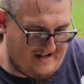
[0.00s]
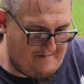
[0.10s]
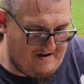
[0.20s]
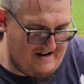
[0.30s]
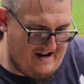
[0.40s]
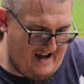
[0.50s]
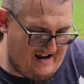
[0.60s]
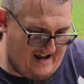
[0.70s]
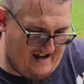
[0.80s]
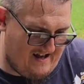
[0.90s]
Coming in
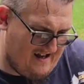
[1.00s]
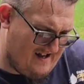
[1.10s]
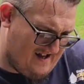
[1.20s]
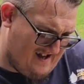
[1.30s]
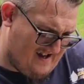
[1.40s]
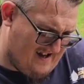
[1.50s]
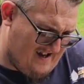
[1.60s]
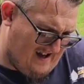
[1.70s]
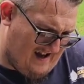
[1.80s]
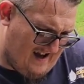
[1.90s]
at
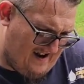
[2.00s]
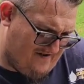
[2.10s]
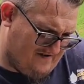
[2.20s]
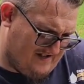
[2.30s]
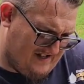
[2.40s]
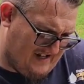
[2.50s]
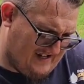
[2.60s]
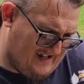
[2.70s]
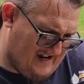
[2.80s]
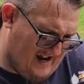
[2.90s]

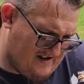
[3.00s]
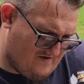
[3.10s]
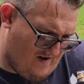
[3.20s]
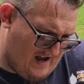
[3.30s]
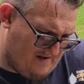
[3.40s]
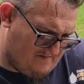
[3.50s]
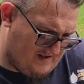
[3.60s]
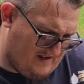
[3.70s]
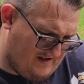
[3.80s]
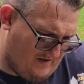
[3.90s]
169 grams.
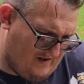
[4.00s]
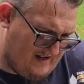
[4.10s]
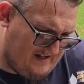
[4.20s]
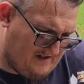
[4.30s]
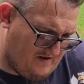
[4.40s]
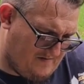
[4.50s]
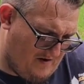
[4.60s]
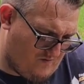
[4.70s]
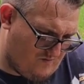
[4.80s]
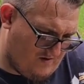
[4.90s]
So it is going to be
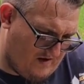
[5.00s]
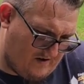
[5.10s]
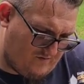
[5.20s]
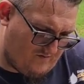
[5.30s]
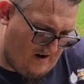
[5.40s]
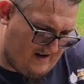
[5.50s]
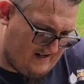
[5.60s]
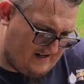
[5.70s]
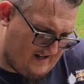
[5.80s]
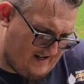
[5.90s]
a really great
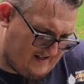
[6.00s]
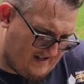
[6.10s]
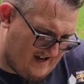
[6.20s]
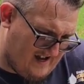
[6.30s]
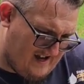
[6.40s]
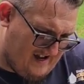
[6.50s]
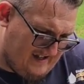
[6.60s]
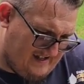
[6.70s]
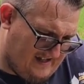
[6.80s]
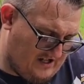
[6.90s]
disc.
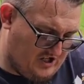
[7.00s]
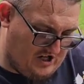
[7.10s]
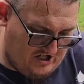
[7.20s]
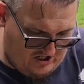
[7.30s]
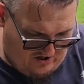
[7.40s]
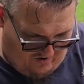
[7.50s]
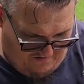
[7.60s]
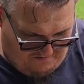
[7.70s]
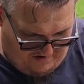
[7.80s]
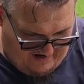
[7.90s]
It's in the G-Star
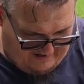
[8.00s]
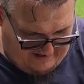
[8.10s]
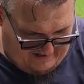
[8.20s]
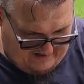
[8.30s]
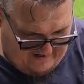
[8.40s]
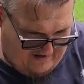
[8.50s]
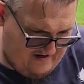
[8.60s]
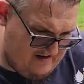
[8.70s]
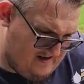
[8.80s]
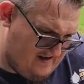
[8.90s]
plastic.
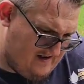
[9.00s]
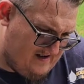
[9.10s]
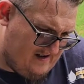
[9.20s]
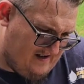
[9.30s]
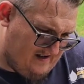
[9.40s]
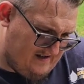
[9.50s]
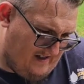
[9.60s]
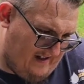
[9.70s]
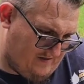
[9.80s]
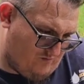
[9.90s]
So
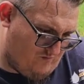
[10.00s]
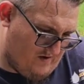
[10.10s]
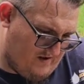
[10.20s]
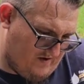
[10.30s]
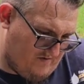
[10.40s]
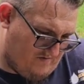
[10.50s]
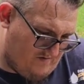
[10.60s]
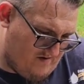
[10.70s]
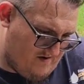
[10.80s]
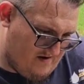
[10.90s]
that's really
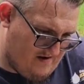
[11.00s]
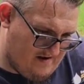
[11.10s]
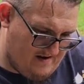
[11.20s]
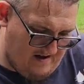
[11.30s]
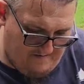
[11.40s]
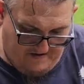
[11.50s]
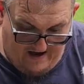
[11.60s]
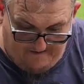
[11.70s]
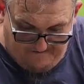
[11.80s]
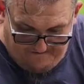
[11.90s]
cool. But
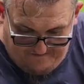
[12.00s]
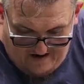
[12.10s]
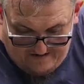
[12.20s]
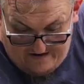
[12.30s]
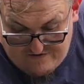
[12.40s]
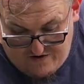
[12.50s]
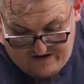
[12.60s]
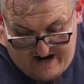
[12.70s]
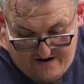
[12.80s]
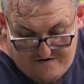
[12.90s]
yeah, never thrown a
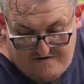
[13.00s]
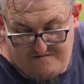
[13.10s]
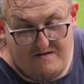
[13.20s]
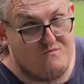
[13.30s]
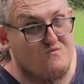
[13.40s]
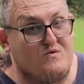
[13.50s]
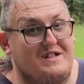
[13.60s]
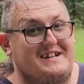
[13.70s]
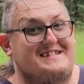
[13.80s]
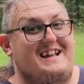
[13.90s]
Gator.
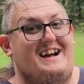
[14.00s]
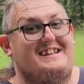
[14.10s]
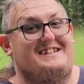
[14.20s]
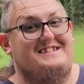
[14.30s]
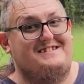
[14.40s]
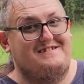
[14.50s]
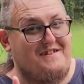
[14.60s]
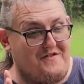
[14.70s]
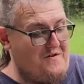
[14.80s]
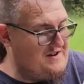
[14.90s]
Really excited to
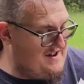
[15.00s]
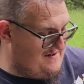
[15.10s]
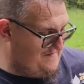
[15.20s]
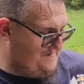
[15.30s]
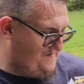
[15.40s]
throw it now.